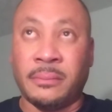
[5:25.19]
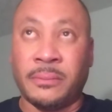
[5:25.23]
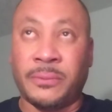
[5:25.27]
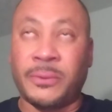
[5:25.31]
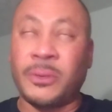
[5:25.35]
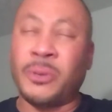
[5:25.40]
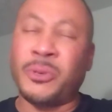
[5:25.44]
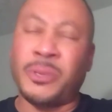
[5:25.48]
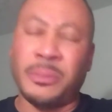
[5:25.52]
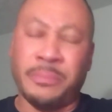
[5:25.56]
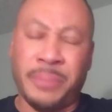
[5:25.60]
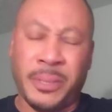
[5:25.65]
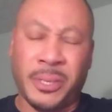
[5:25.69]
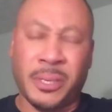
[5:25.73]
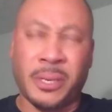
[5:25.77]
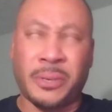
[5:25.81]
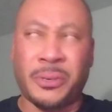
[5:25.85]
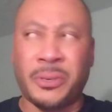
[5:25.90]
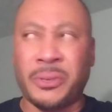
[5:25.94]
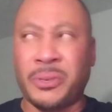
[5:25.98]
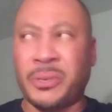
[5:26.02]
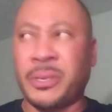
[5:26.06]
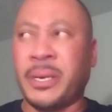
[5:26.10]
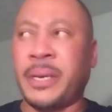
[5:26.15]
Frozen pizza, I
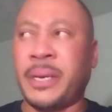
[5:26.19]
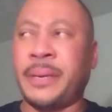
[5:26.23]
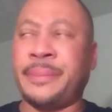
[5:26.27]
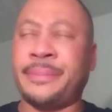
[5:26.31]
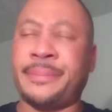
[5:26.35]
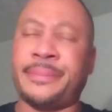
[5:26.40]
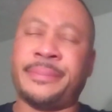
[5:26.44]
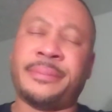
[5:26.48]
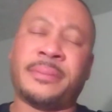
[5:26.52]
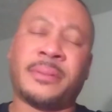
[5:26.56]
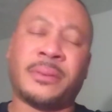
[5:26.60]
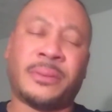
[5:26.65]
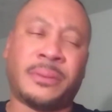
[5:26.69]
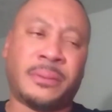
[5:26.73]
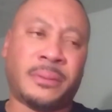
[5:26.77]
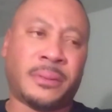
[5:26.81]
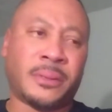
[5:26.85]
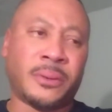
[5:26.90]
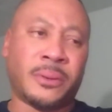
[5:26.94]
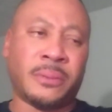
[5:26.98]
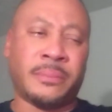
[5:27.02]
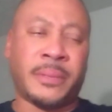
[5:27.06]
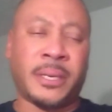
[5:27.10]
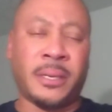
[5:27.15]
should say just
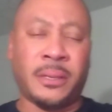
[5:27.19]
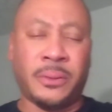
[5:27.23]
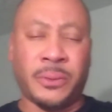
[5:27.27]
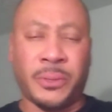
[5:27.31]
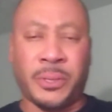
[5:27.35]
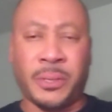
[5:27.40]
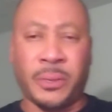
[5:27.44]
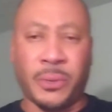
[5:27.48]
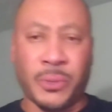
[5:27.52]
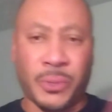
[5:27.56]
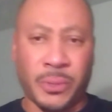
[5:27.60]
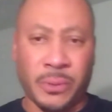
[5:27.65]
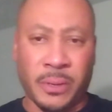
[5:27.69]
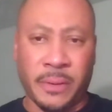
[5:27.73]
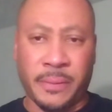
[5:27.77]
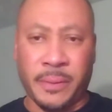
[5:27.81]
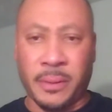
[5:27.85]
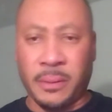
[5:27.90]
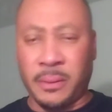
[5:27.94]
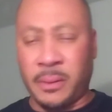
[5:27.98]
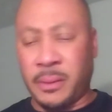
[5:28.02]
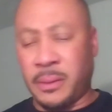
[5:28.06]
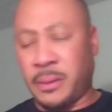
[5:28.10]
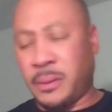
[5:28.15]
throwing my little toaster oven
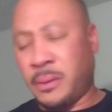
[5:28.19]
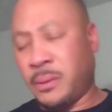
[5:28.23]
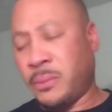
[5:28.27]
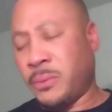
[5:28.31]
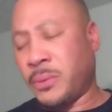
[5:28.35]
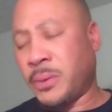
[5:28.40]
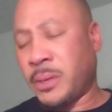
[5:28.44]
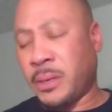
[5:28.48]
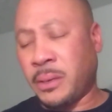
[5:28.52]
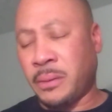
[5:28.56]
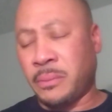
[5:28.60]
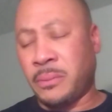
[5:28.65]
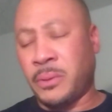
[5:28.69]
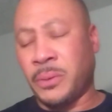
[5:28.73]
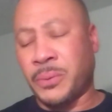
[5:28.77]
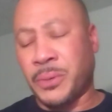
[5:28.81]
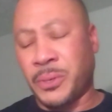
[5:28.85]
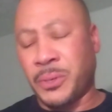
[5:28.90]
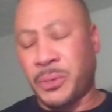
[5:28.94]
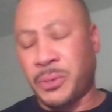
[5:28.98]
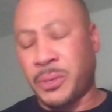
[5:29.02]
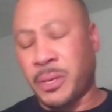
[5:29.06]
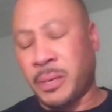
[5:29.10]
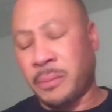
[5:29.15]
to do, do
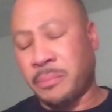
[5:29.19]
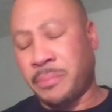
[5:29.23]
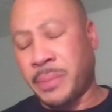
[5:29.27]
its thing.